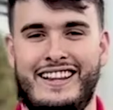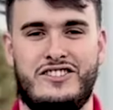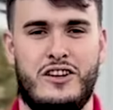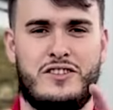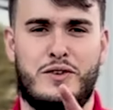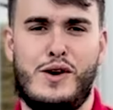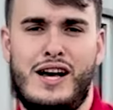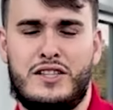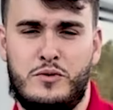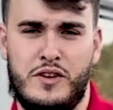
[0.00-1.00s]
Let's also go
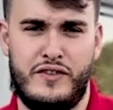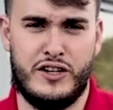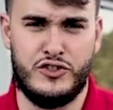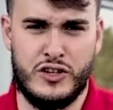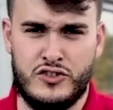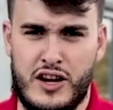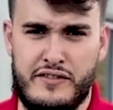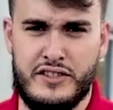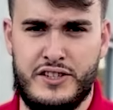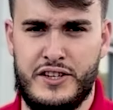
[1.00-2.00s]
ask one of our truck
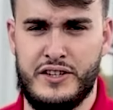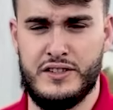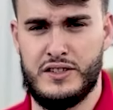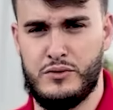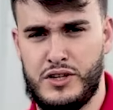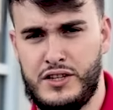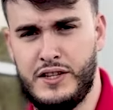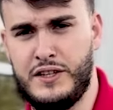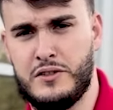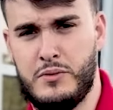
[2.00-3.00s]
drivers here and see what he
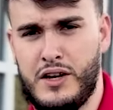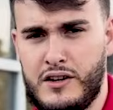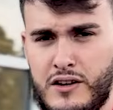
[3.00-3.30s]
thinks about it